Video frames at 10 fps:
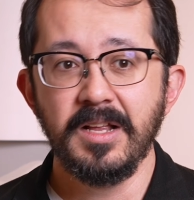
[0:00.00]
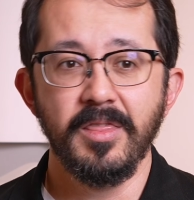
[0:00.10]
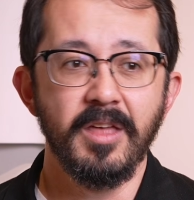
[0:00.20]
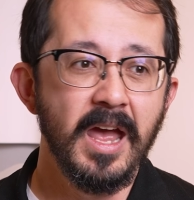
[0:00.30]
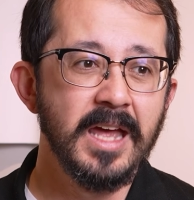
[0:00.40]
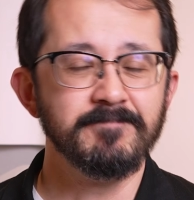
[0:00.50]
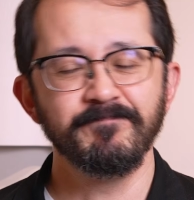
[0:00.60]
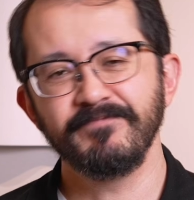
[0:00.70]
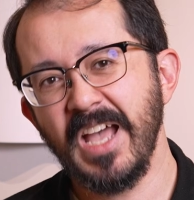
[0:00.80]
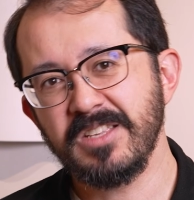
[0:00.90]

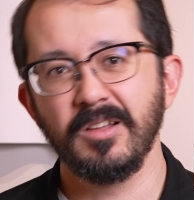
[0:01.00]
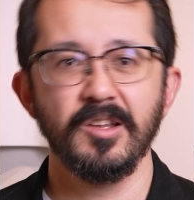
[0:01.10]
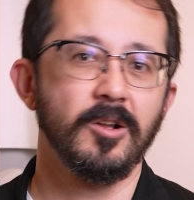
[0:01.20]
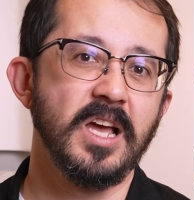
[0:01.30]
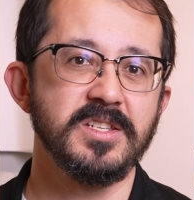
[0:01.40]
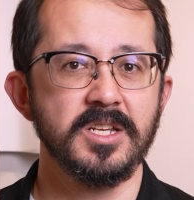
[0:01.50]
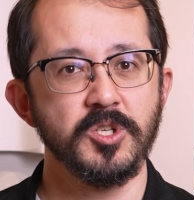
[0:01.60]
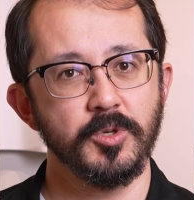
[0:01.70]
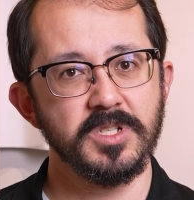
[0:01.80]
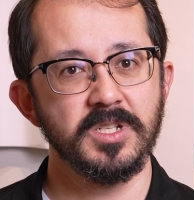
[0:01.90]
then that's a little less
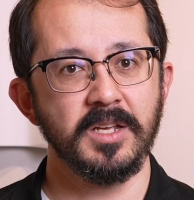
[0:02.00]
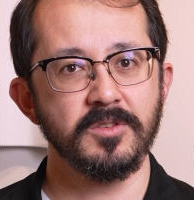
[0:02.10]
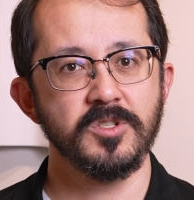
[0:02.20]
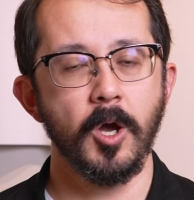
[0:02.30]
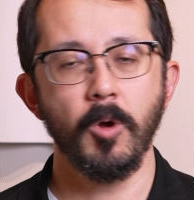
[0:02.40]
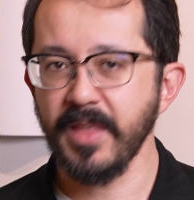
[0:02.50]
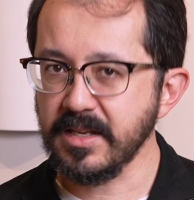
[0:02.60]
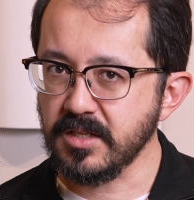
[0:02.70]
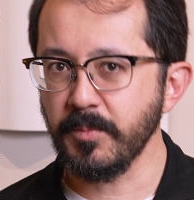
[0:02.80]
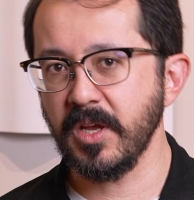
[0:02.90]
interesting. So
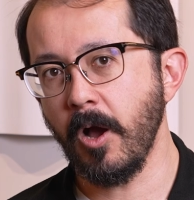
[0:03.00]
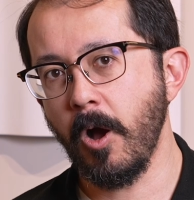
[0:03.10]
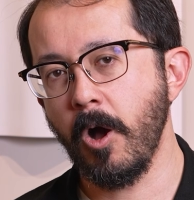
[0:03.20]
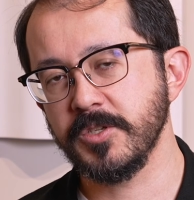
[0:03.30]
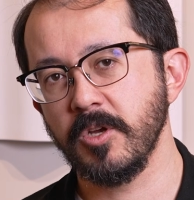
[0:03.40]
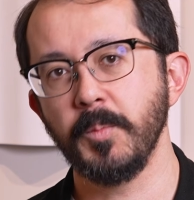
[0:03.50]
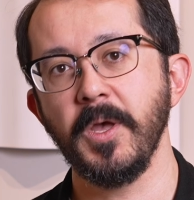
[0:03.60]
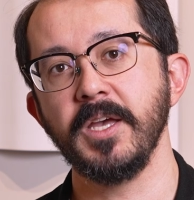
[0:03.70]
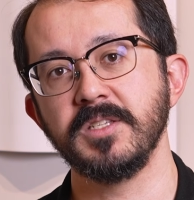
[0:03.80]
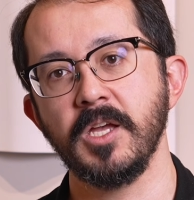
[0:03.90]
that's something also to
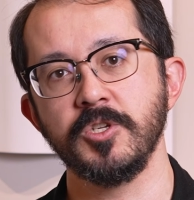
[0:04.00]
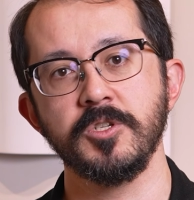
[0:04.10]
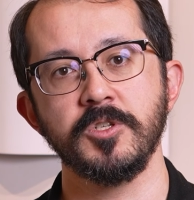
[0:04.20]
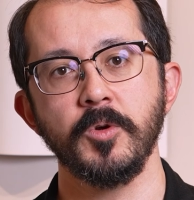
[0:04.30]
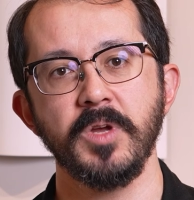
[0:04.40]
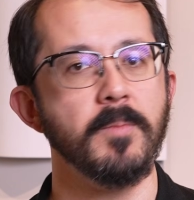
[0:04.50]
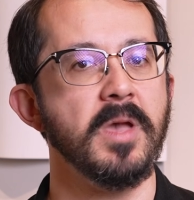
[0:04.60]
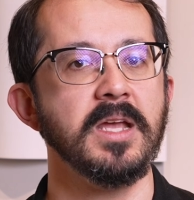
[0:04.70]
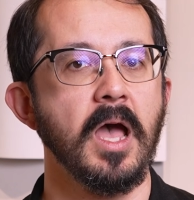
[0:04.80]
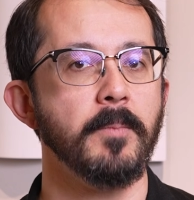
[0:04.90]
pay attention to. It
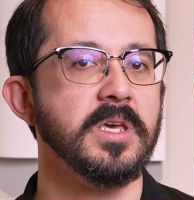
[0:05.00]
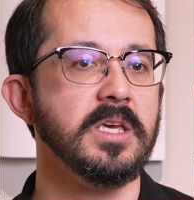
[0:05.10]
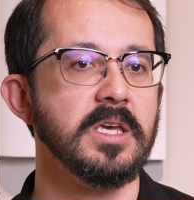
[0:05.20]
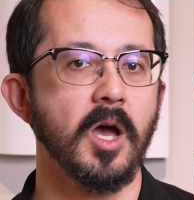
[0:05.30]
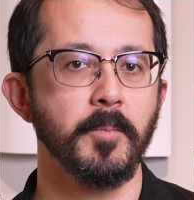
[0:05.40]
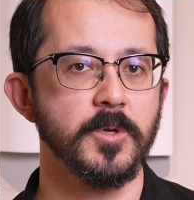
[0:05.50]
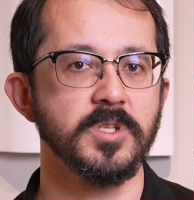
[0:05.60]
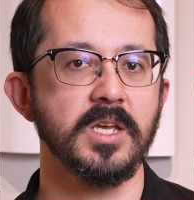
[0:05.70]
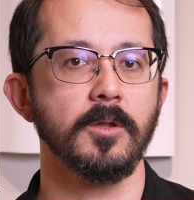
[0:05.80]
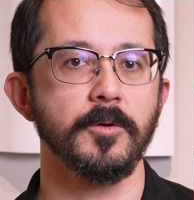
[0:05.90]
may not be a
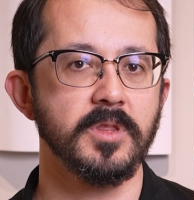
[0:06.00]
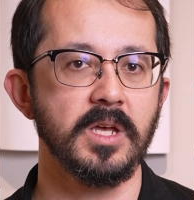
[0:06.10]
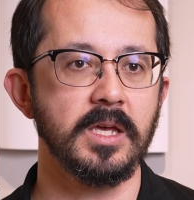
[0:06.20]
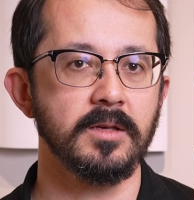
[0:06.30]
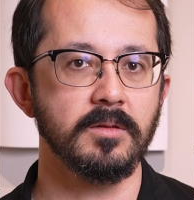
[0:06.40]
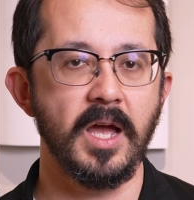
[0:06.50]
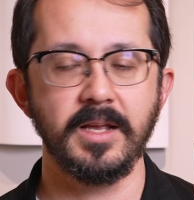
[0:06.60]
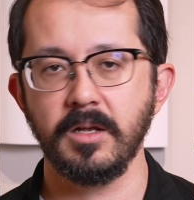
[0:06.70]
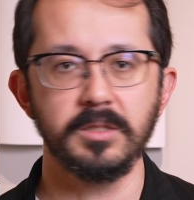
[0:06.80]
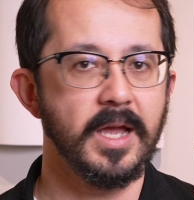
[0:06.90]
particular thing
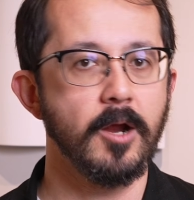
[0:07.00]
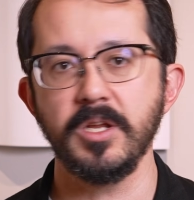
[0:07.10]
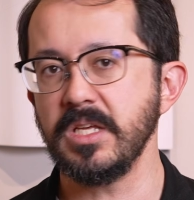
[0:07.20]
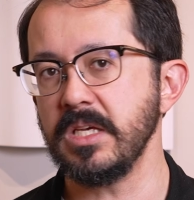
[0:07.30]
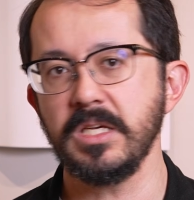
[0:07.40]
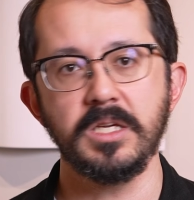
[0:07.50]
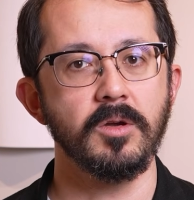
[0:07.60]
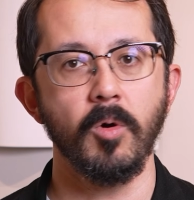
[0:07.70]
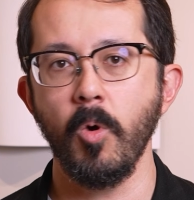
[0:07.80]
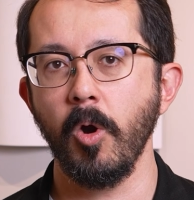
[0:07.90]
like clarity
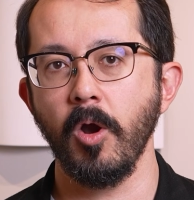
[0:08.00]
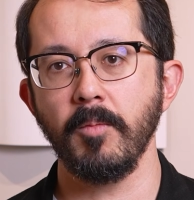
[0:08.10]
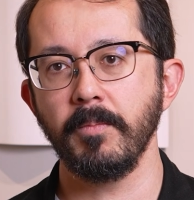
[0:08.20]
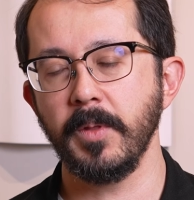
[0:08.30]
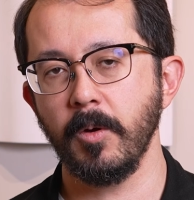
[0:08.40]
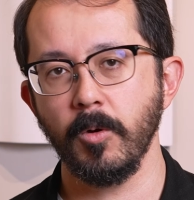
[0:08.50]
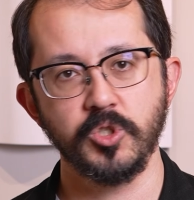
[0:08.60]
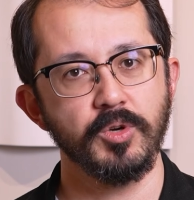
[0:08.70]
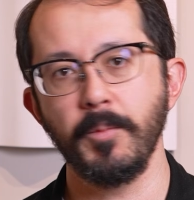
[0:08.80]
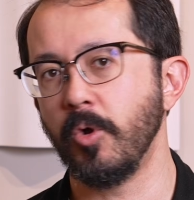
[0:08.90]
or
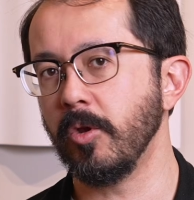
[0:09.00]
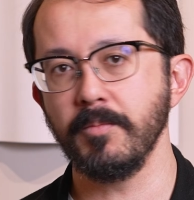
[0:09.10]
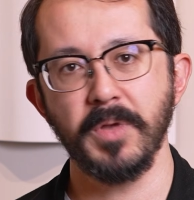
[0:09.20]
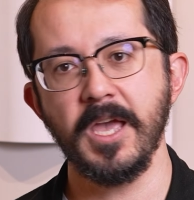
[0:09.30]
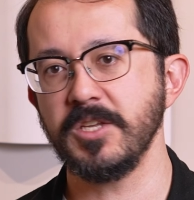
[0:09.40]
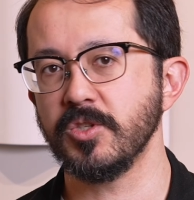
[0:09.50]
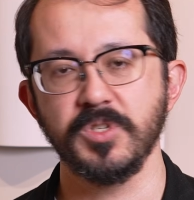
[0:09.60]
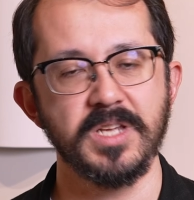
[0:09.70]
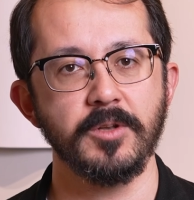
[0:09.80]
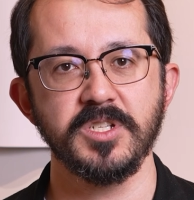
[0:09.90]
treble or bass or
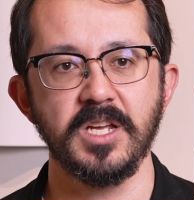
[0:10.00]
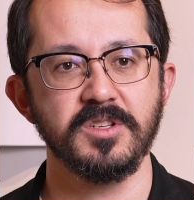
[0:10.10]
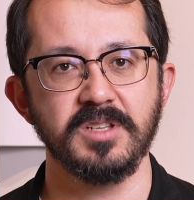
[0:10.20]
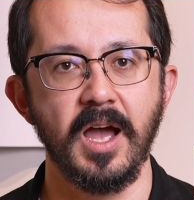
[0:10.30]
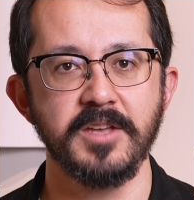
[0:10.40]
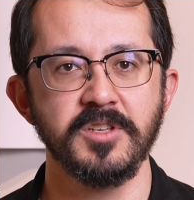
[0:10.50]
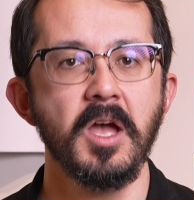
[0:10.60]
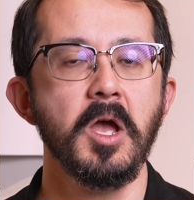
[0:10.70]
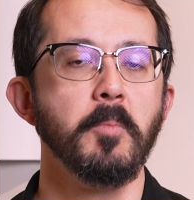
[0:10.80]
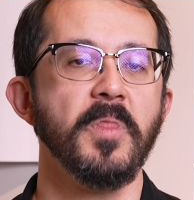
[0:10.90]
soundstage size,
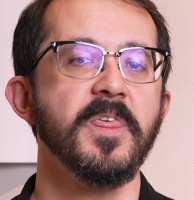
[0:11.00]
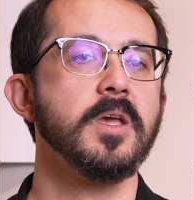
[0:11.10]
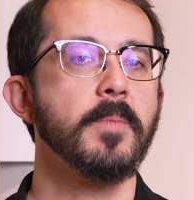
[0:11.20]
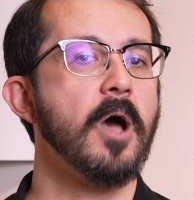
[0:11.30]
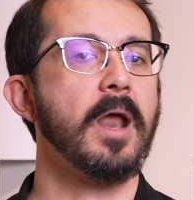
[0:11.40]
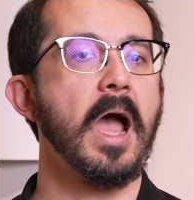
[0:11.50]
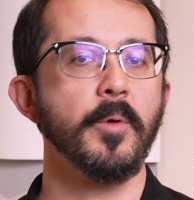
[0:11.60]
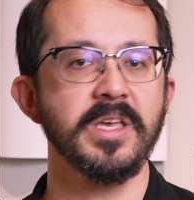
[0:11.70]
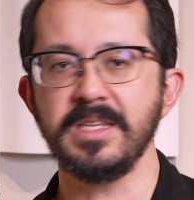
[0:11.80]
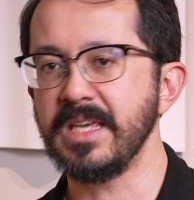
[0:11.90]
but think about how
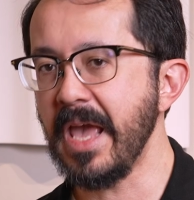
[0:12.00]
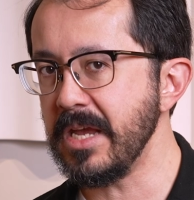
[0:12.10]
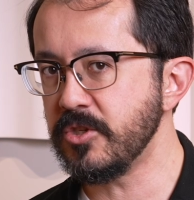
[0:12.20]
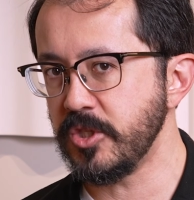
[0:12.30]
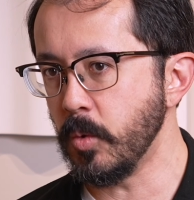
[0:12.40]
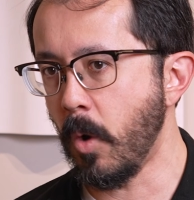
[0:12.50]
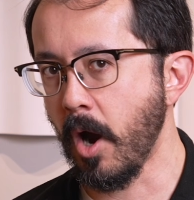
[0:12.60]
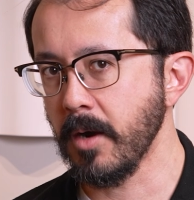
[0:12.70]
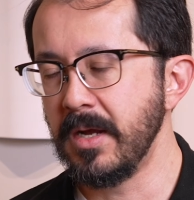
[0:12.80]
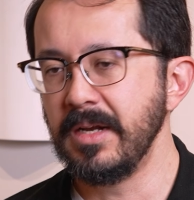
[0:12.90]
engaged you
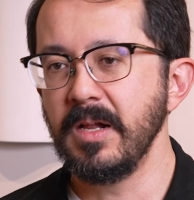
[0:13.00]
are.